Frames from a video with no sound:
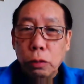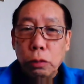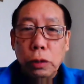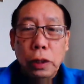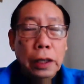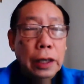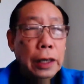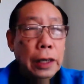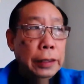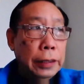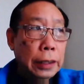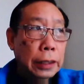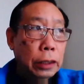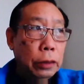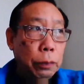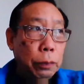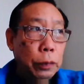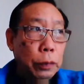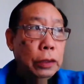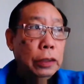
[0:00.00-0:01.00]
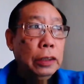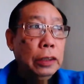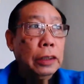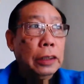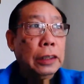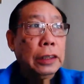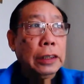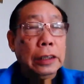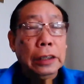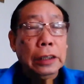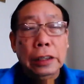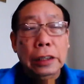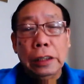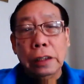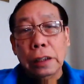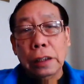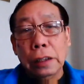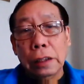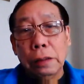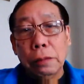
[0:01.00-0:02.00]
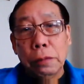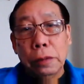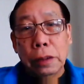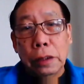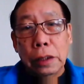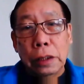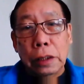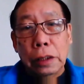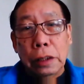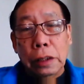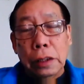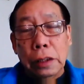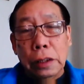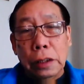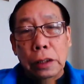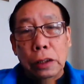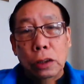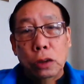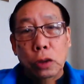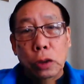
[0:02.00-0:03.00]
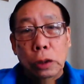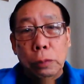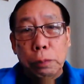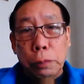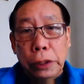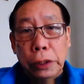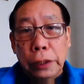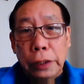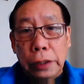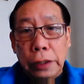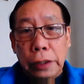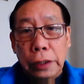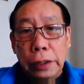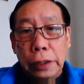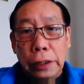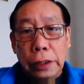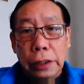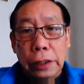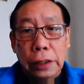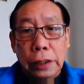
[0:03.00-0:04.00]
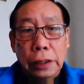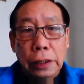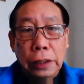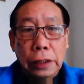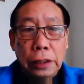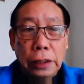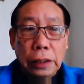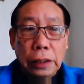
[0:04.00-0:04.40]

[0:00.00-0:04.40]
who are less experienced in doing business,